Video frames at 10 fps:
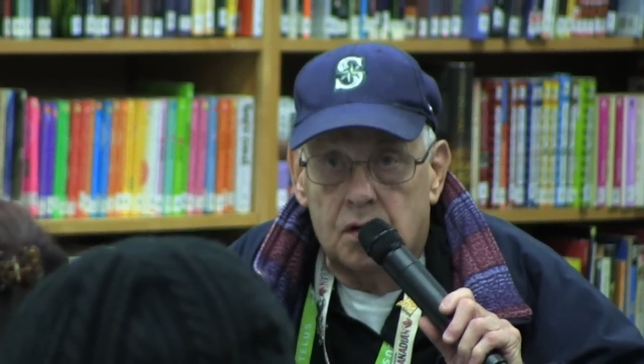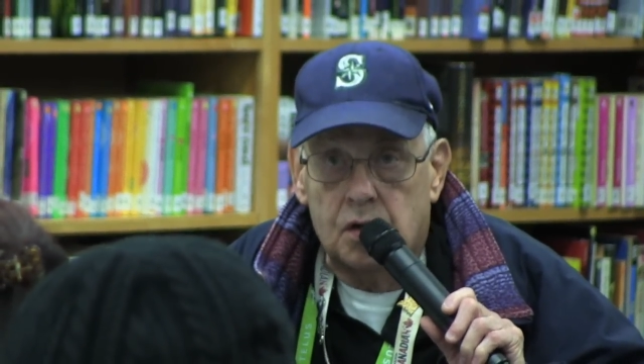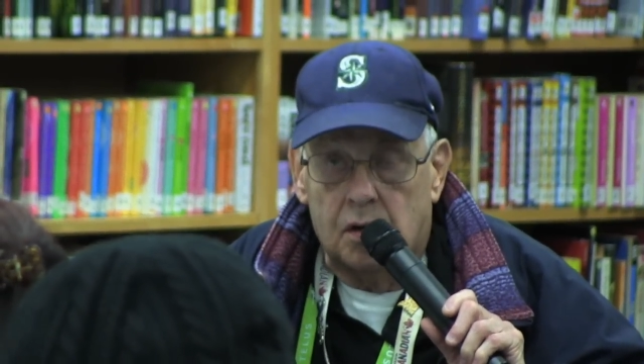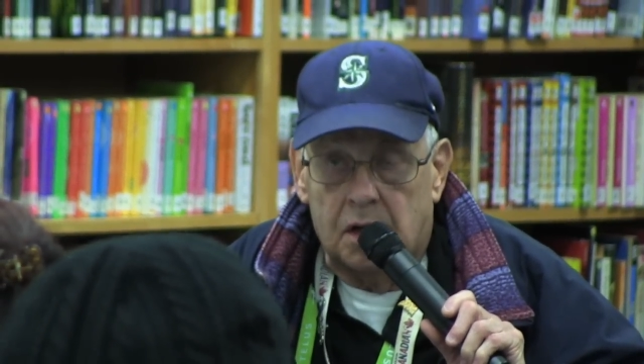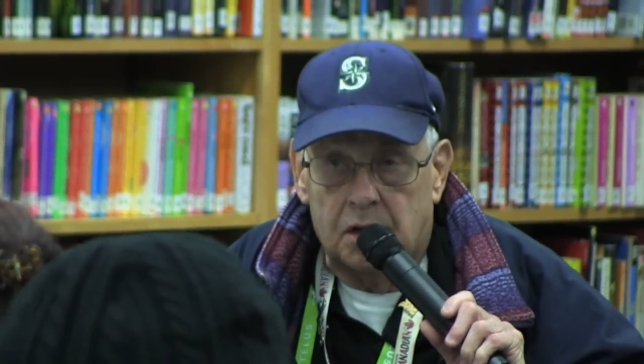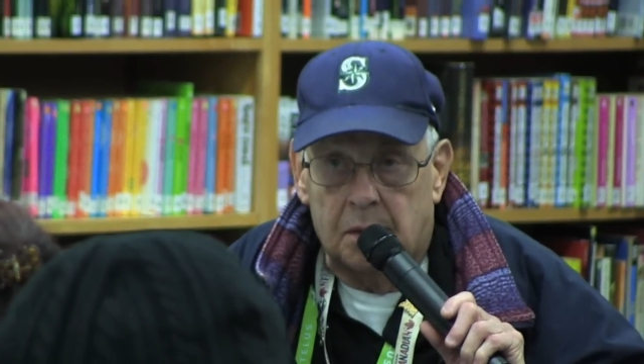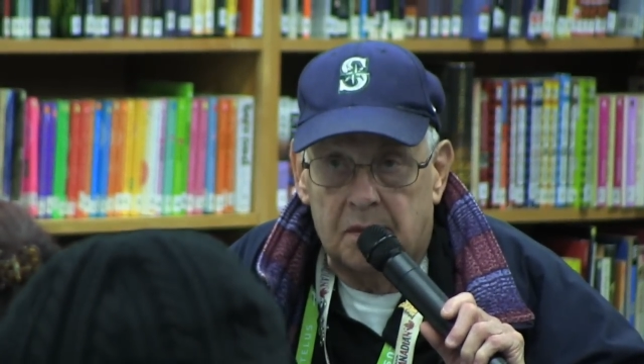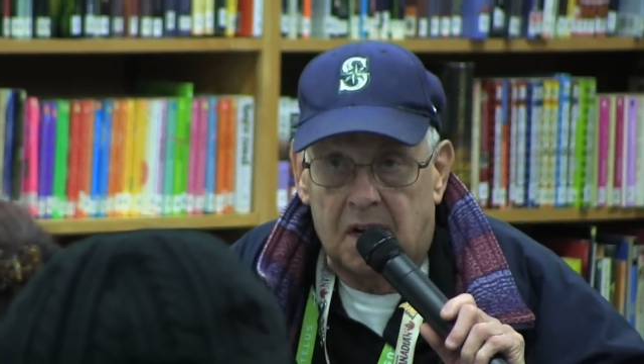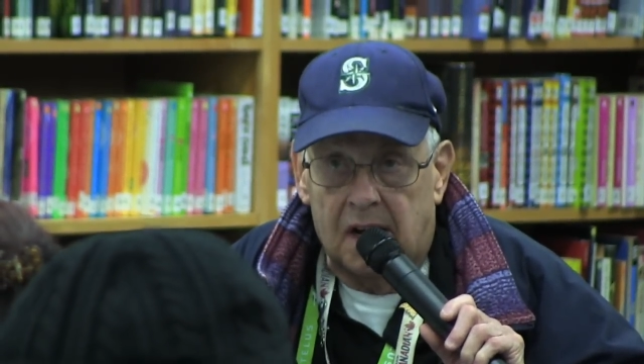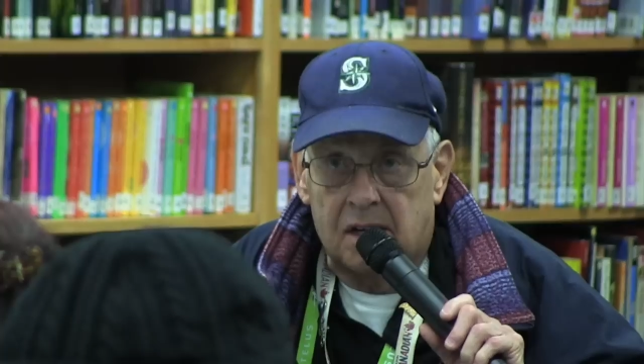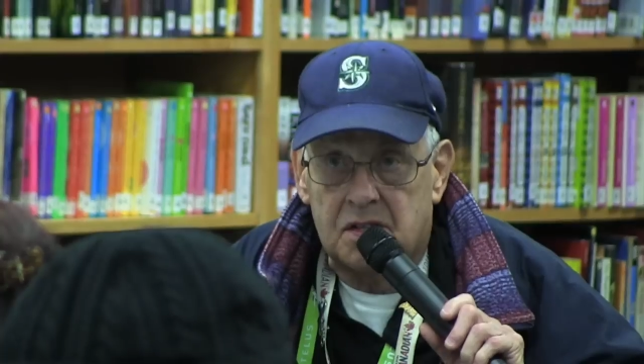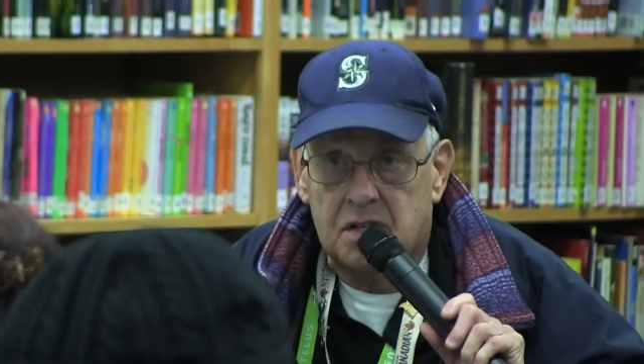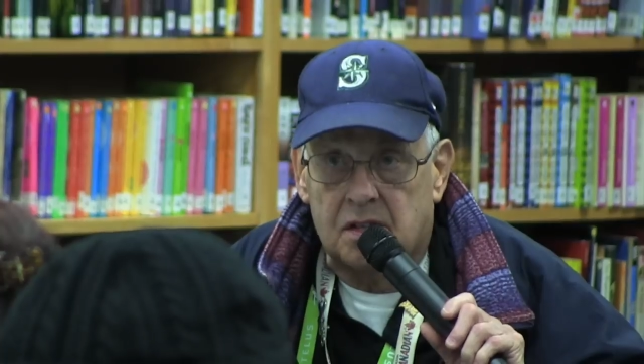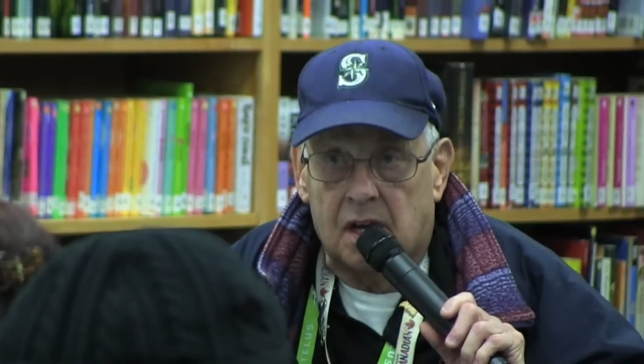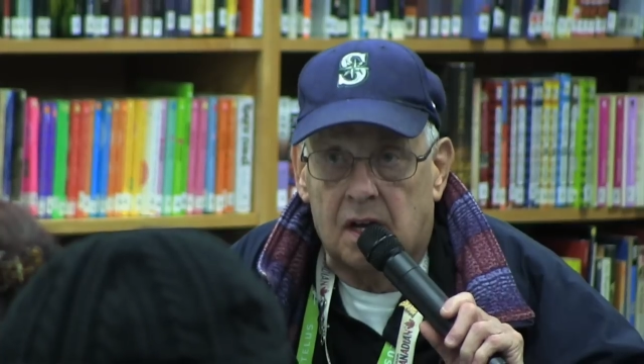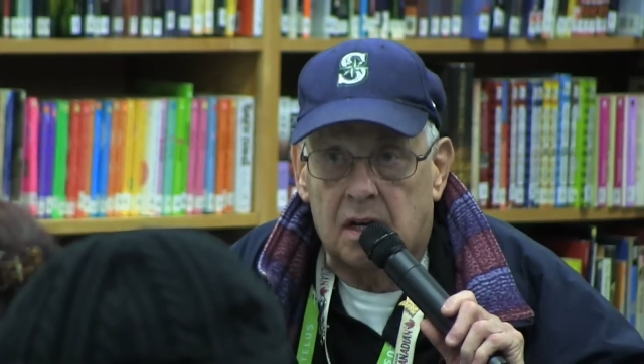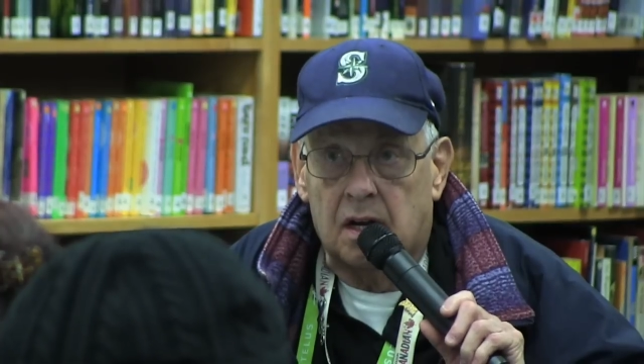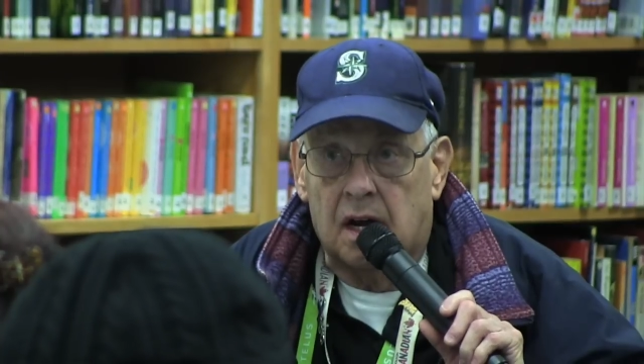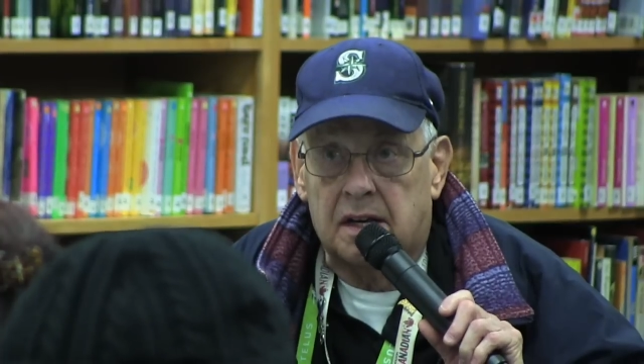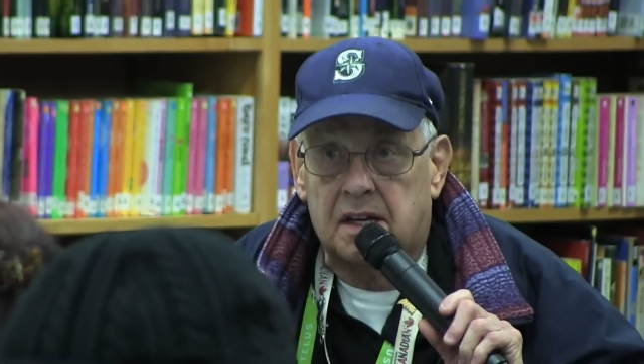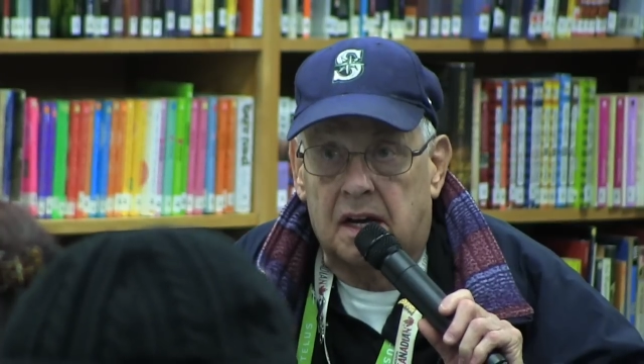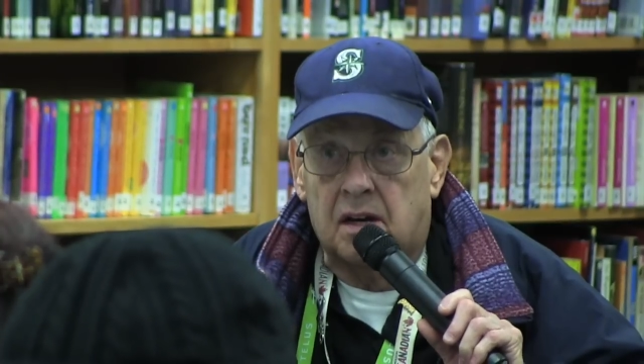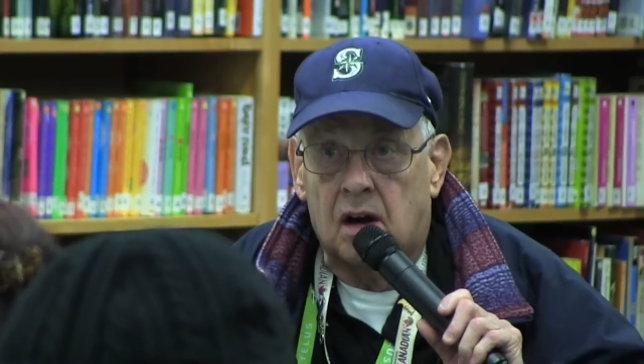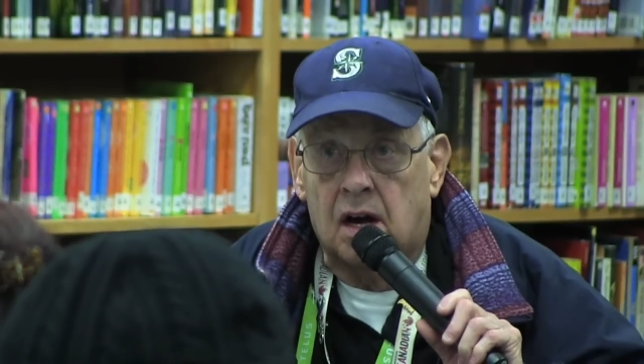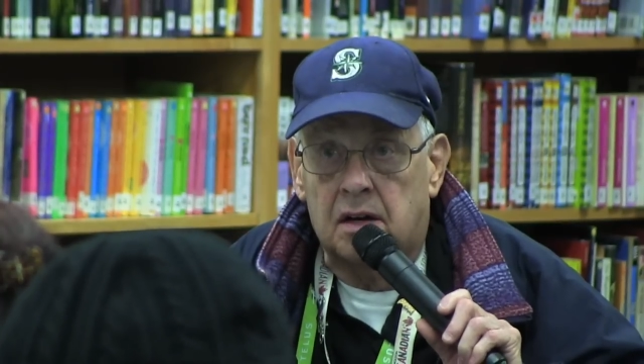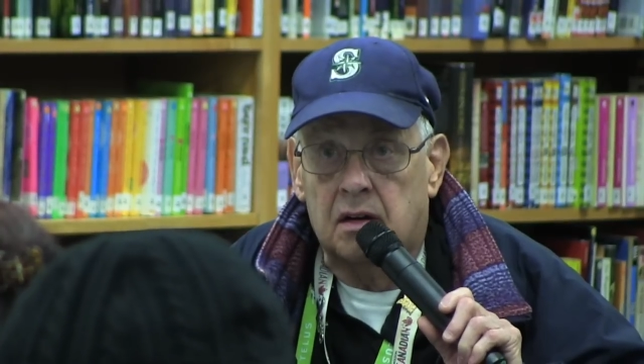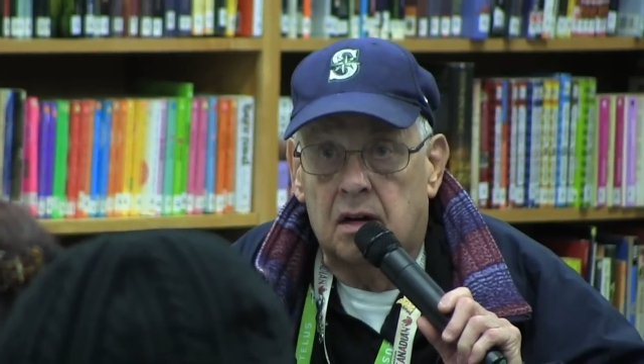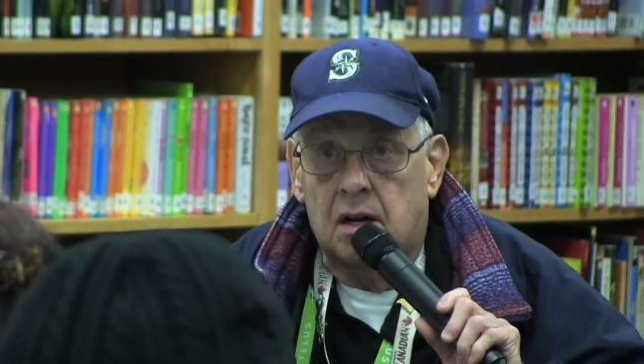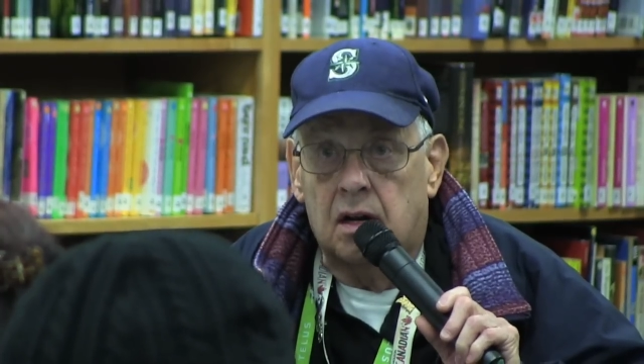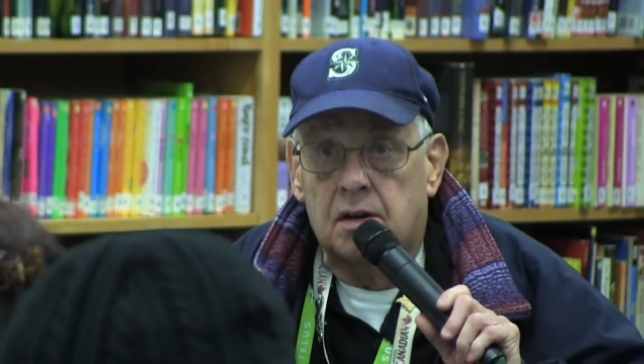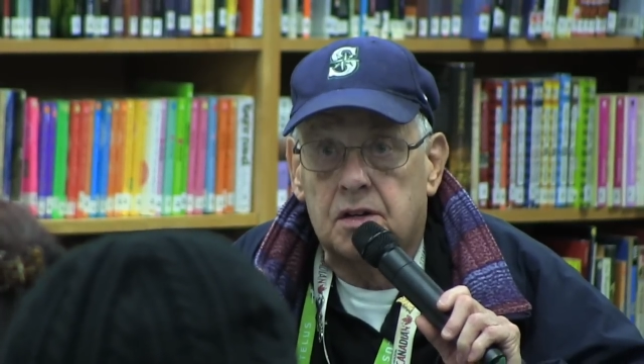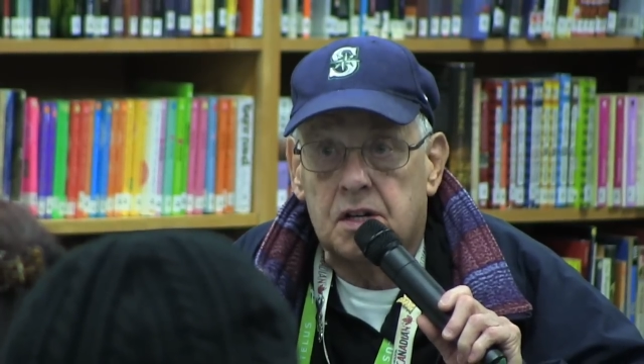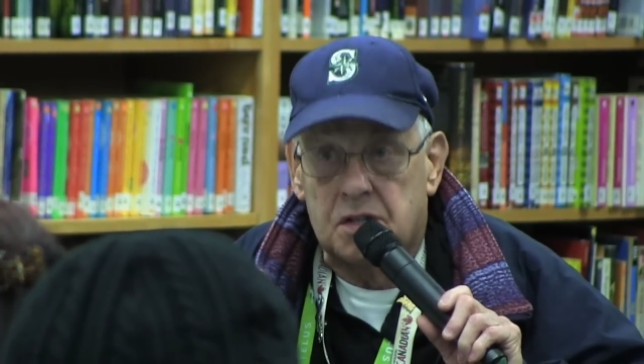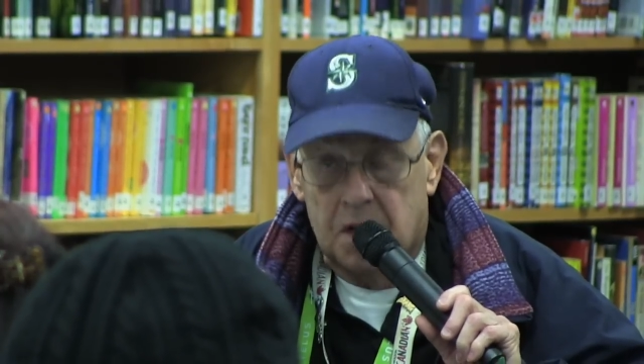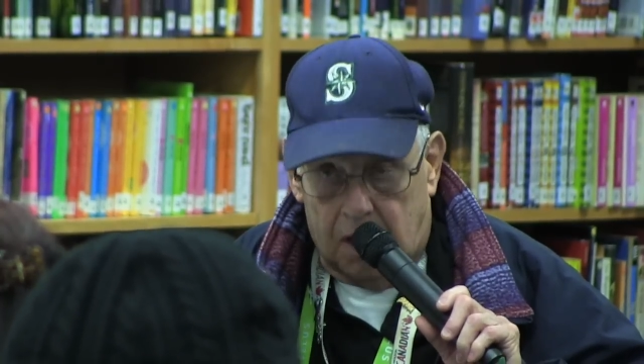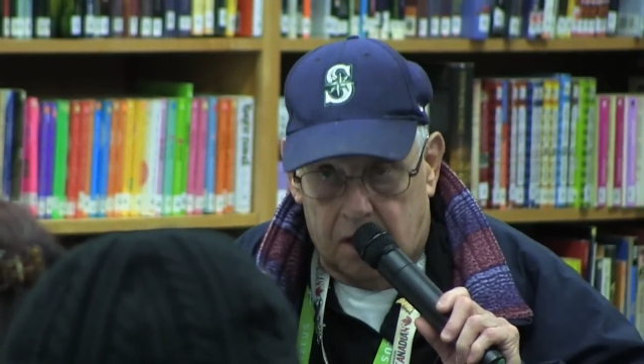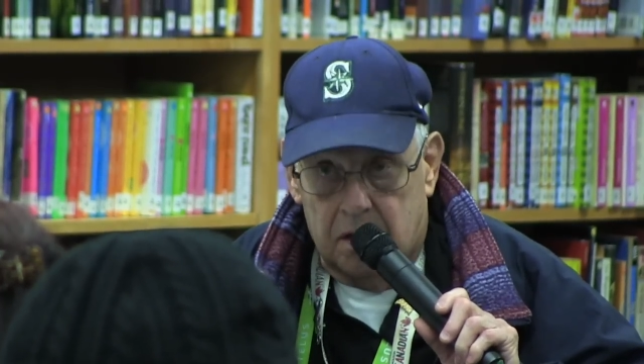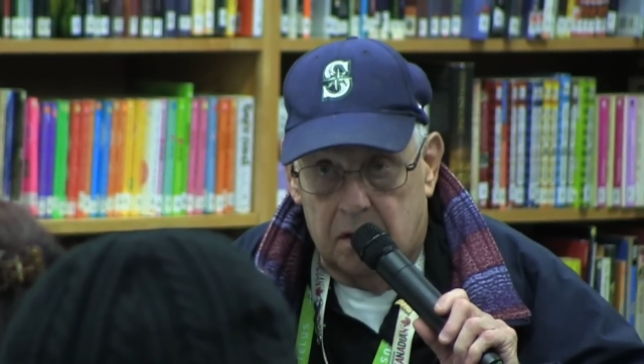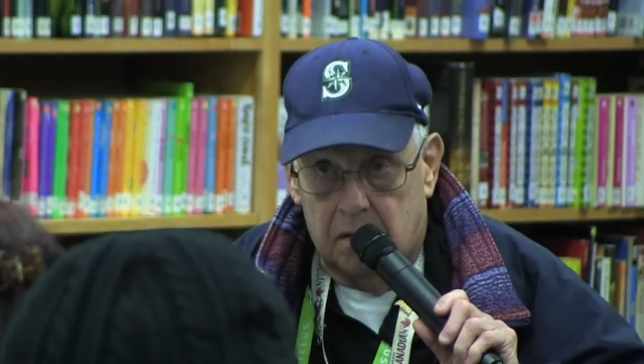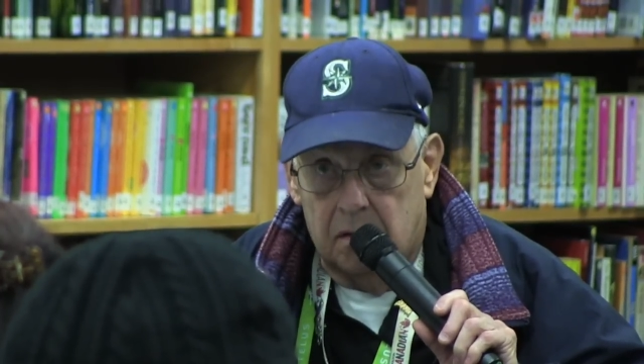to income tax, that I cannot deduct